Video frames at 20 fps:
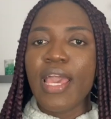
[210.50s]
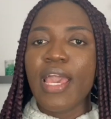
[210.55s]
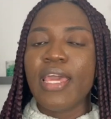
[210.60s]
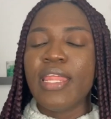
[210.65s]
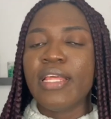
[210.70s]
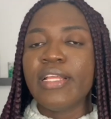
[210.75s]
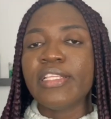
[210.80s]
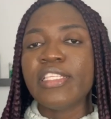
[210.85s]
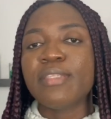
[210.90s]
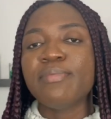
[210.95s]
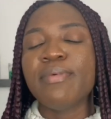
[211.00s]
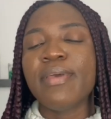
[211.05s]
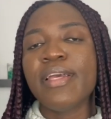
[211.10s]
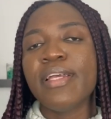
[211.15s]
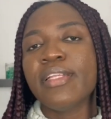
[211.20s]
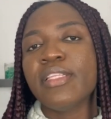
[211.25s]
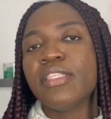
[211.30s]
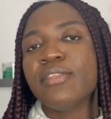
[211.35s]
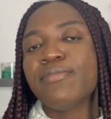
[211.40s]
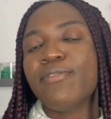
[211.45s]
and then
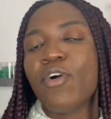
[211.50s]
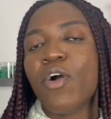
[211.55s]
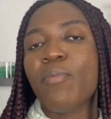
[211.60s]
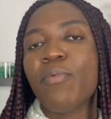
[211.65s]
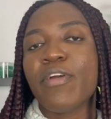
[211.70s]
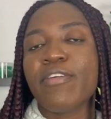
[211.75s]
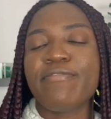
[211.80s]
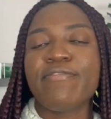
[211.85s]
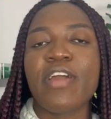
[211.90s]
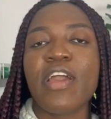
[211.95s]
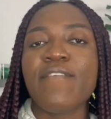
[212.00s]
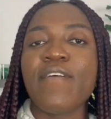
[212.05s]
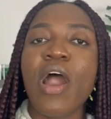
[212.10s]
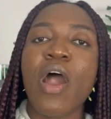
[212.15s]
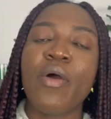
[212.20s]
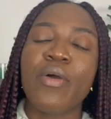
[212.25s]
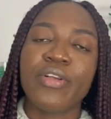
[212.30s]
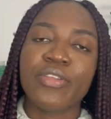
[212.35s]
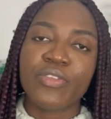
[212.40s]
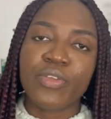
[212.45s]
spends 4.5
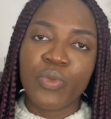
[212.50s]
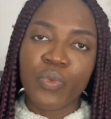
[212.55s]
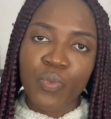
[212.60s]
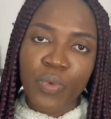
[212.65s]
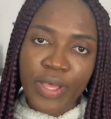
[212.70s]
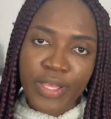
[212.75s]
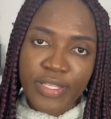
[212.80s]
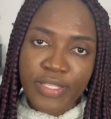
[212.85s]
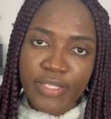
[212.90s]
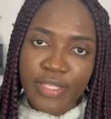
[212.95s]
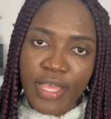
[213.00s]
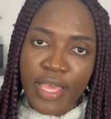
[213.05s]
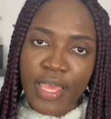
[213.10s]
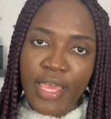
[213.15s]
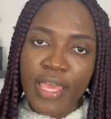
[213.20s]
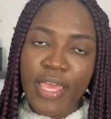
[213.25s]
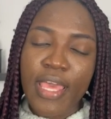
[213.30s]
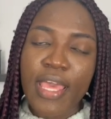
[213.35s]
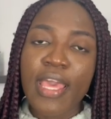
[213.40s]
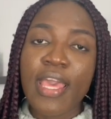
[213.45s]
hours on
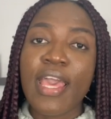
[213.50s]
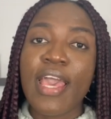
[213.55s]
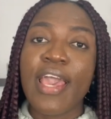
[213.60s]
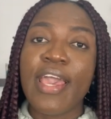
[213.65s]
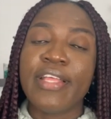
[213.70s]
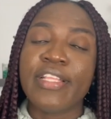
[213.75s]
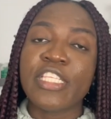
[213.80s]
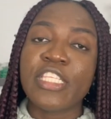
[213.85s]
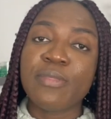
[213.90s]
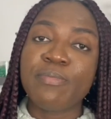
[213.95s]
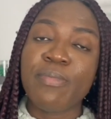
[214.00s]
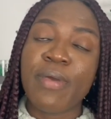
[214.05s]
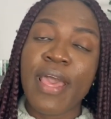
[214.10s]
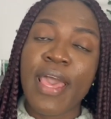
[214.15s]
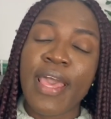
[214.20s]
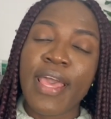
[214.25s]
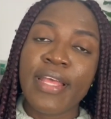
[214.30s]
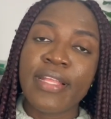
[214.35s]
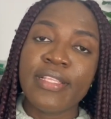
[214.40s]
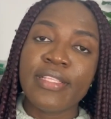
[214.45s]
Wednesday and
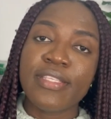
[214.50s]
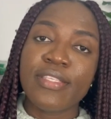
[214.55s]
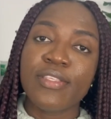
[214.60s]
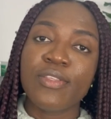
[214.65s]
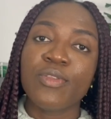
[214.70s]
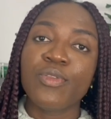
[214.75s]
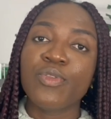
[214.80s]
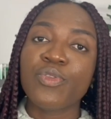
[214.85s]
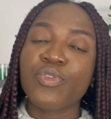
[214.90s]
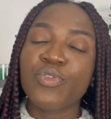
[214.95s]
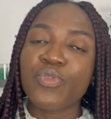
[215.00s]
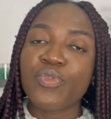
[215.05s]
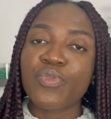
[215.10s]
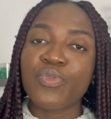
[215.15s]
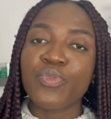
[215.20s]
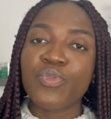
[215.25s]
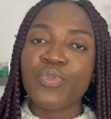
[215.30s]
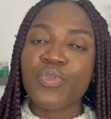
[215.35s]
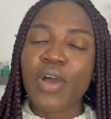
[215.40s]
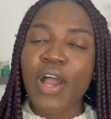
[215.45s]
spends
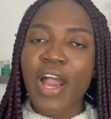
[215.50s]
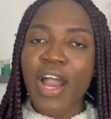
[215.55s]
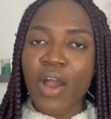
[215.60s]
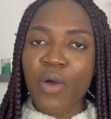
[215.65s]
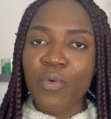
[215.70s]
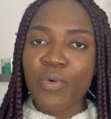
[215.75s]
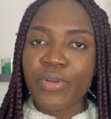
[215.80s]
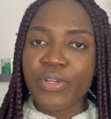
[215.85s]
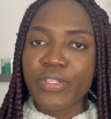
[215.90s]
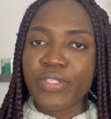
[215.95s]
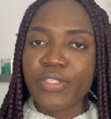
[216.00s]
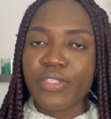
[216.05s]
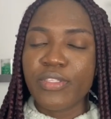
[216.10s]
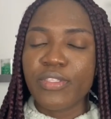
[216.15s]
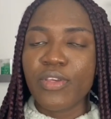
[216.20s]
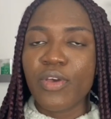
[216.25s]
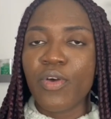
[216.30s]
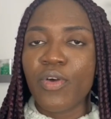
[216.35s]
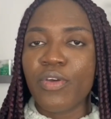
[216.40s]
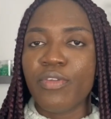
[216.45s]
2
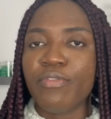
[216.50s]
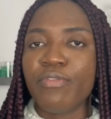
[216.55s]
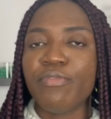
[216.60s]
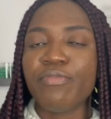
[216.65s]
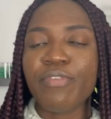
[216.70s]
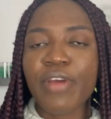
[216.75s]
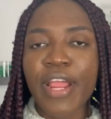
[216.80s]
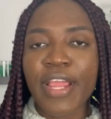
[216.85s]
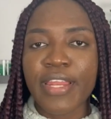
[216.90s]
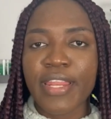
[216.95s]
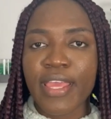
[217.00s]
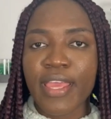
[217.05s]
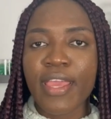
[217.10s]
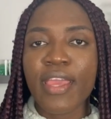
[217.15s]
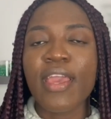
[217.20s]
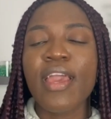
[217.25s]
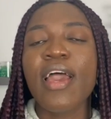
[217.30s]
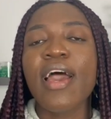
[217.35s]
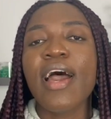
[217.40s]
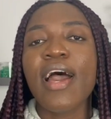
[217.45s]
hours on
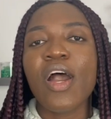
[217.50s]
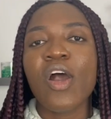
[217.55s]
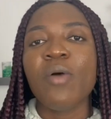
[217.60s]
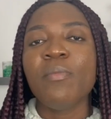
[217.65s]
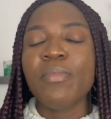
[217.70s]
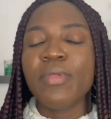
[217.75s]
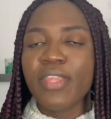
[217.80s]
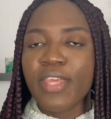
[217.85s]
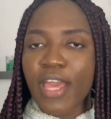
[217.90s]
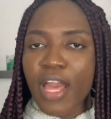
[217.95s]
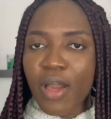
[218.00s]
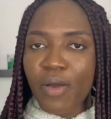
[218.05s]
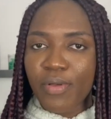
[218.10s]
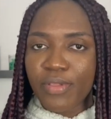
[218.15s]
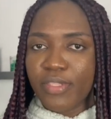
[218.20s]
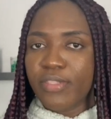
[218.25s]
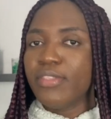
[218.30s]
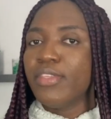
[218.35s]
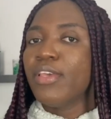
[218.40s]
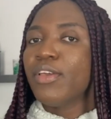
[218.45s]
Friday, how many
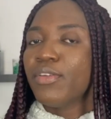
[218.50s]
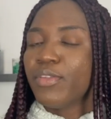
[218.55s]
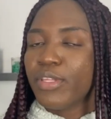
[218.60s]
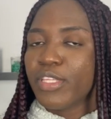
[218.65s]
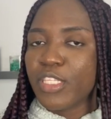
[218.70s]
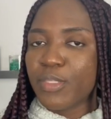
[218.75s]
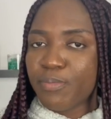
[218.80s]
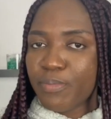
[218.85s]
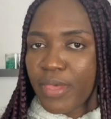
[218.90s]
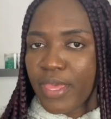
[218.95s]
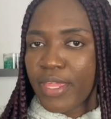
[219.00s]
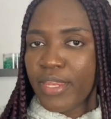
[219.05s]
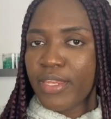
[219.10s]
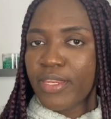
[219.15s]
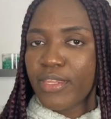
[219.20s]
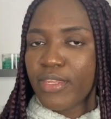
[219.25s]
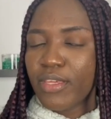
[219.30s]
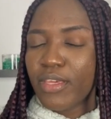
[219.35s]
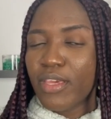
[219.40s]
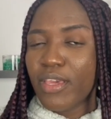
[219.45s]
hours is he gonna
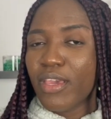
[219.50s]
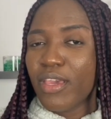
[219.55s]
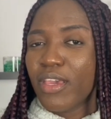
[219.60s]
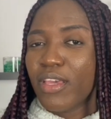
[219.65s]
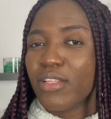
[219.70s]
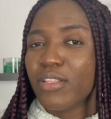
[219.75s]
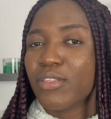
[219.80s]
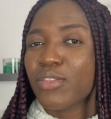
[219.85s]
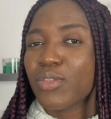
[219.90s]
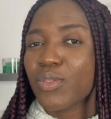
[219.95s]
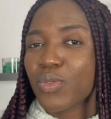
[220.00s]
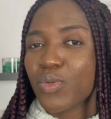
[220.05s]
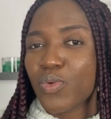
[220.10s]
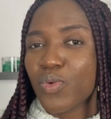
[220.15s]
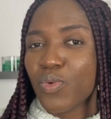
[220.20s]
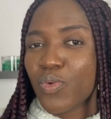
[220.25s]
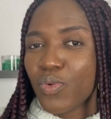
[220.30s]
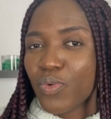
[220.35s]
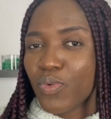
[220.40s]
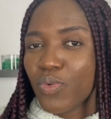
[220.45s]
spend in
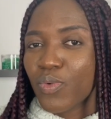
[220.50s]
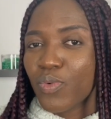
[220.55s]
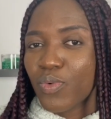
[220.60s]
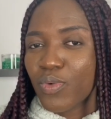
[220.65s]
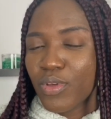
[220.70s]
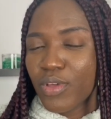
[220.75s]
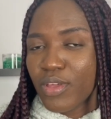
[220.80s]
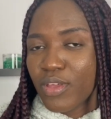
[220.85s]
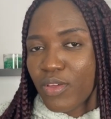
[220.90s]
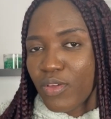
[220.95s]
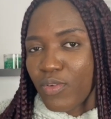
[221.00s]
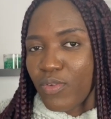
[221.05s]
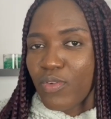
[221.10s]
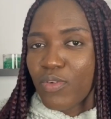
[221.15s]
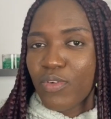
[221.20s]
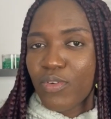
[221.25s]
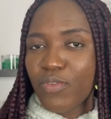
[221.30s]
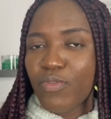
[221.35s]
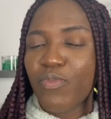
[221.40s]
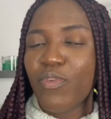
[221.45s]
school
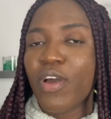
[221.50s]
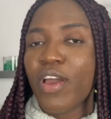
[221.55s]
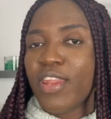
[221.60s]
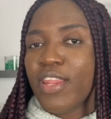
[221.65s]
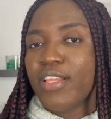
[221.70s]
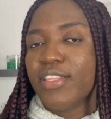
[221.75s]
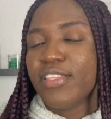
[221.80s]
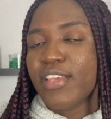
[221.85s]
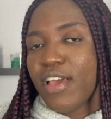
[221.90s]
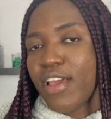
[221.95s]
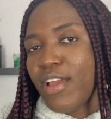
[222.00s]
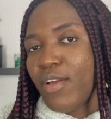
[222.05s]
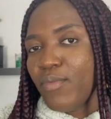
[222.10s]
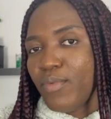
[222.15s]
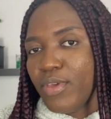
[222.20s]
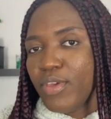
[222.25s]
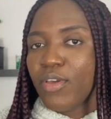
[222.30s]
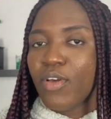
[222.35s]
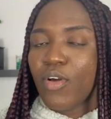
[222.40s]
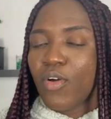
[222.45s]
for an entire
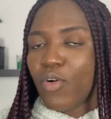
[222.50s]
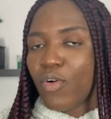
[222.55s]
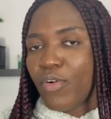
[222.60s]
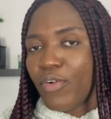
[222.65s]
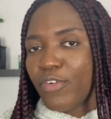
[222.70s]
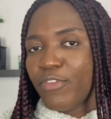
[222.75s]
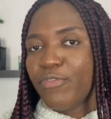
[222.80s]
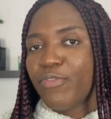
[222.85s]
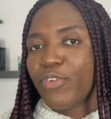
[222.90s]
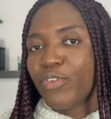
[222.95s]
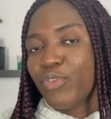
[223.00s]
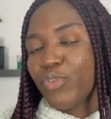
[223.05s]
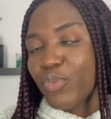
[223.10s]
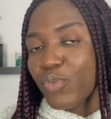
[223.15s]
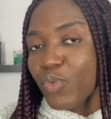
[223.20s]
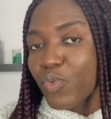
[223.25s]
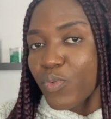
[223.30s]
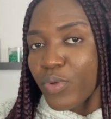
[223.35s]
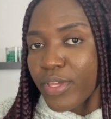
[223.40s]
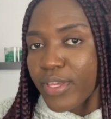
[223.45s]
week or for
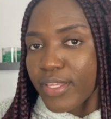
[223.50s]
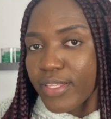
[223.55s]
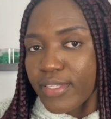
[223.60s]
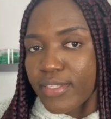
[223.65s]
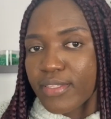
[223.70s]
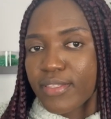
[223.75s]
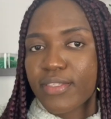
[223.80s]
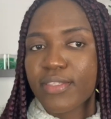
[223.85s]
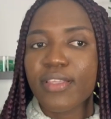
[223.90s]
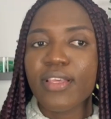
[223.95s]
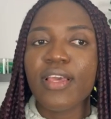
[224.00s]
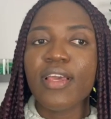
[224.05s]
2 weeks?